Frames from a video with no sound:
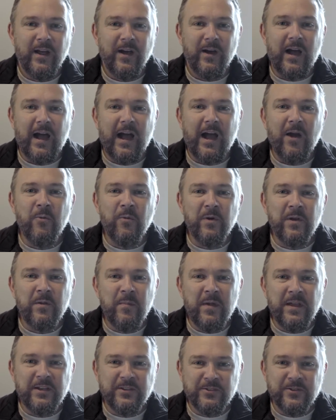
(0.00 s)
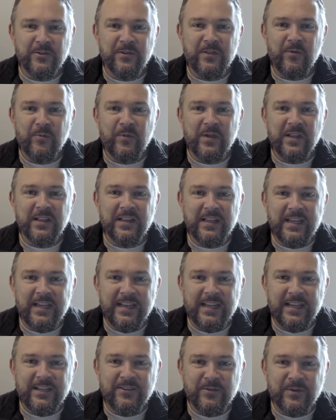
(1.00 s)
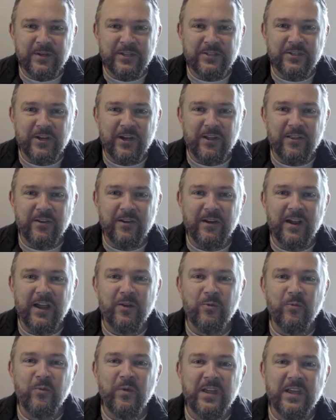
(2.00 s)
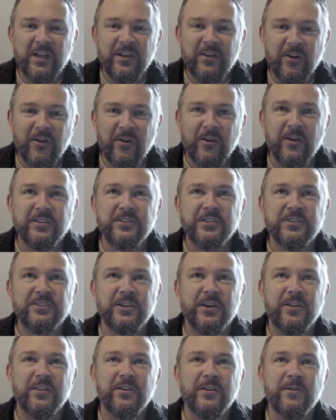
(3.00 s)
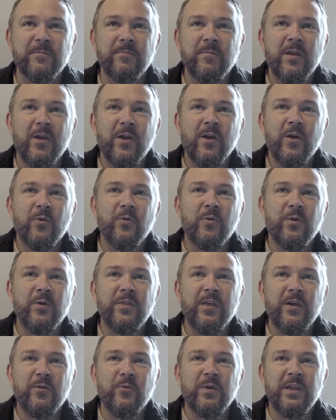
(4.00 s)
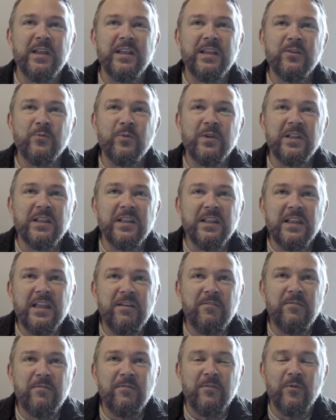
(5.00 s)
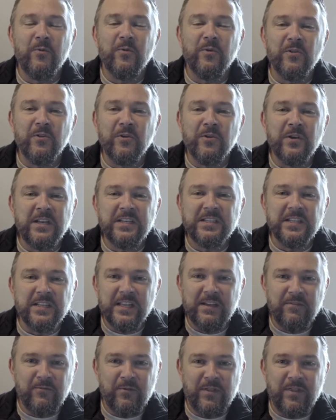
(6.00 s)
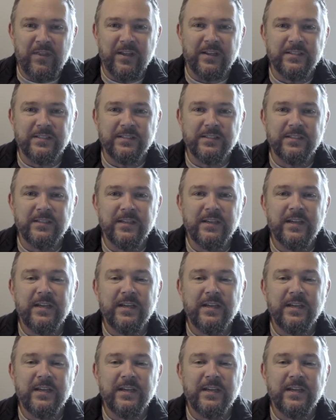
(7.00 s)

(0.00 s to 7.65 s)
I want to make sure that we lean into each other and we encourage each other, that we're learning to live with this.